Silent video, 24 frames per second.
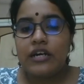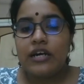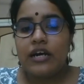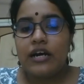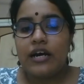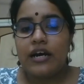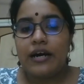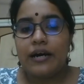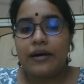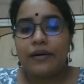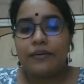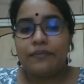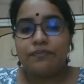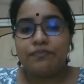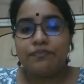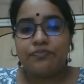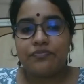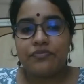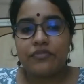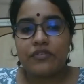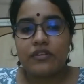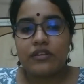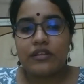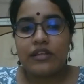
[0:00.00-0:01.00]

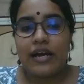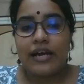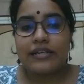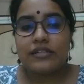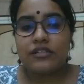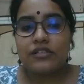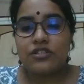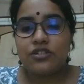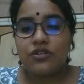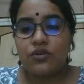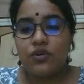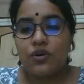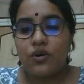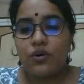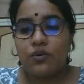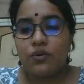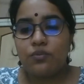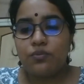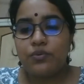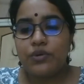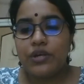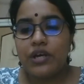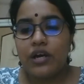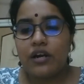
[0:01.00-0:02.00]
um, that you
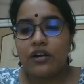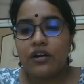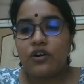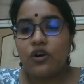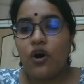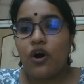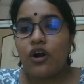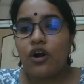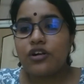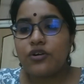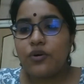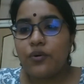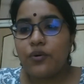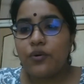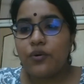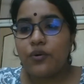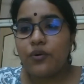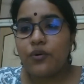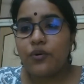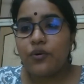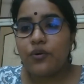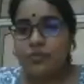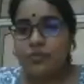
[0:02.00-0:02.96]
know we are not going to